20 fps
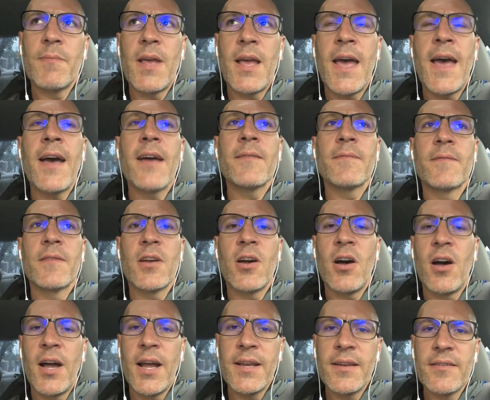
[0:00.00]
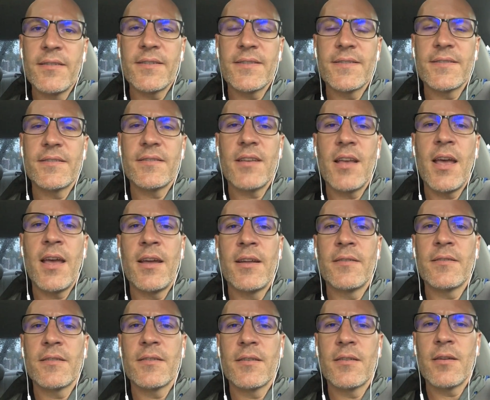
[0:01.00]
add kindness
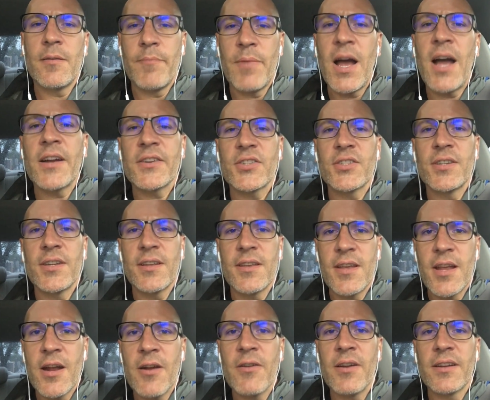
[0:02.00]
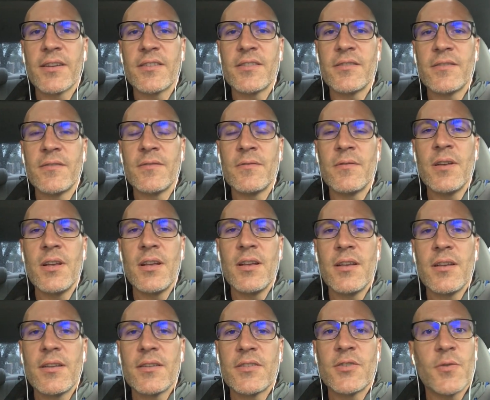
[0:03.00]
and compassion and caring to
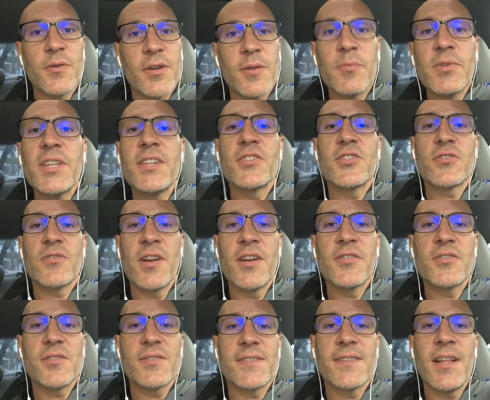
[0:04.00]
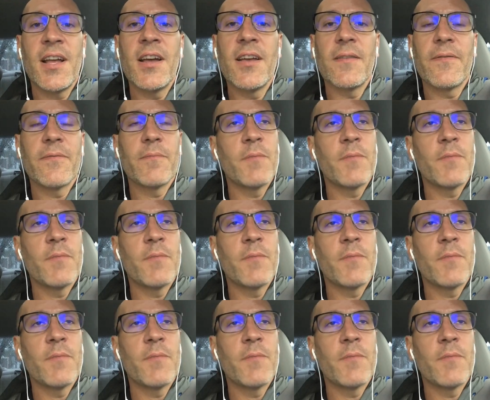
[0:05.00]
a complete stranger's life.